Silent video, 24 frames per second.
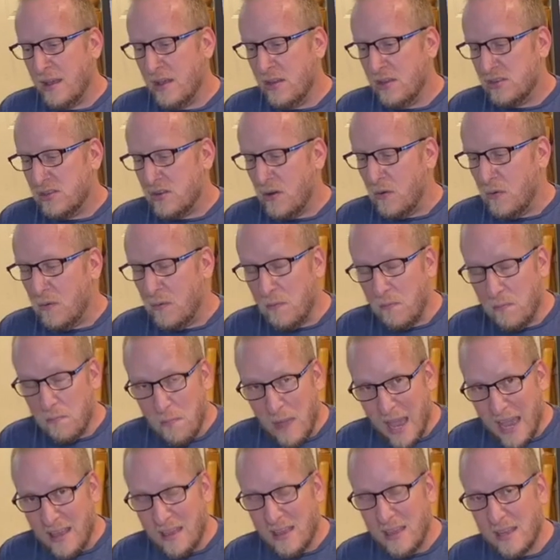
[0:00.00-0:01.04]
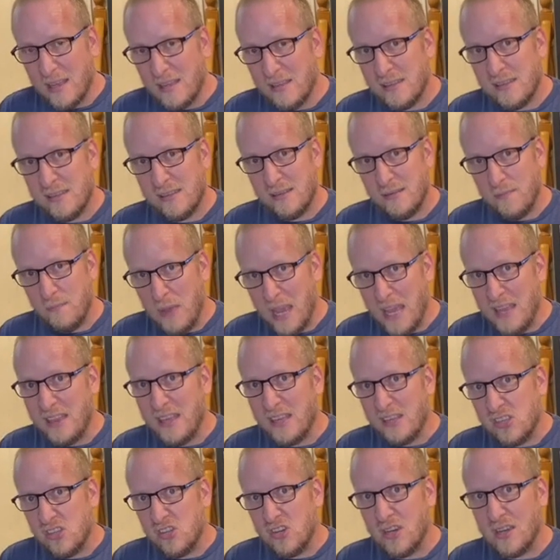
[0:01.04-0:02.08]
So make
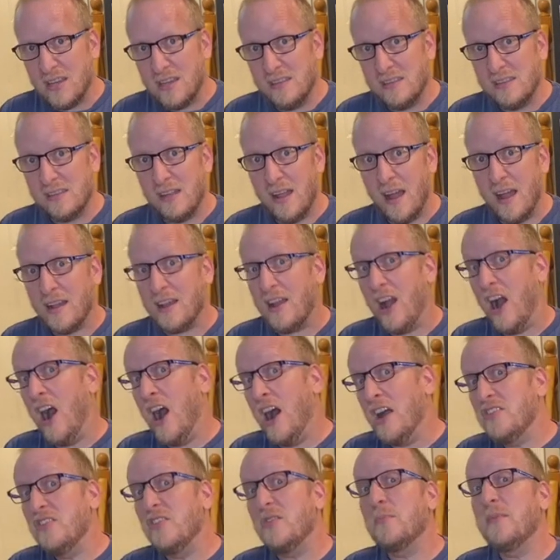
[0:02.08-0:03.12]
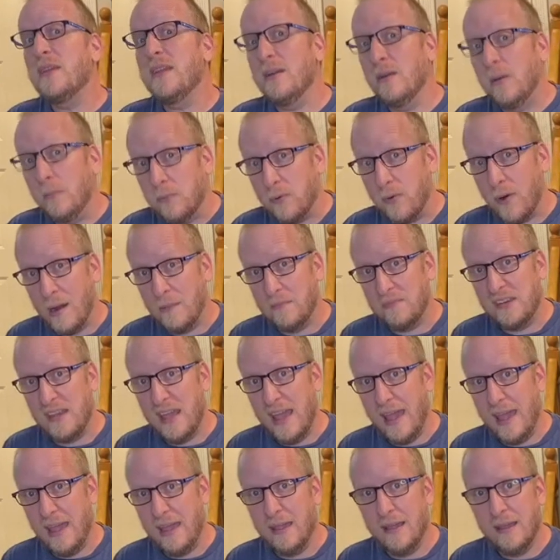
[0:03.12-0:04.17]
this chicken stock on your meal prep
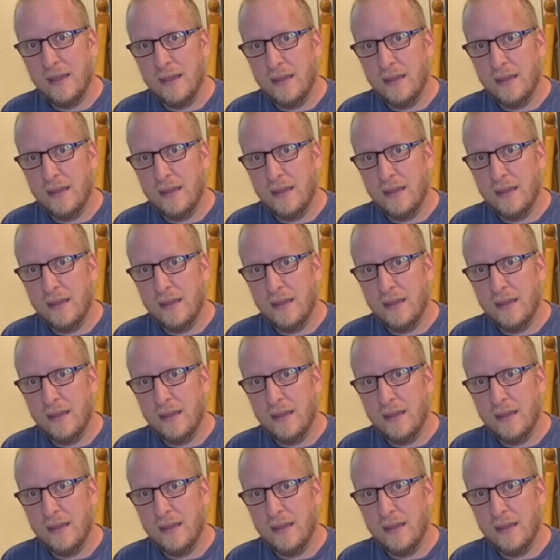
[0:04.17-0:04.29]
day,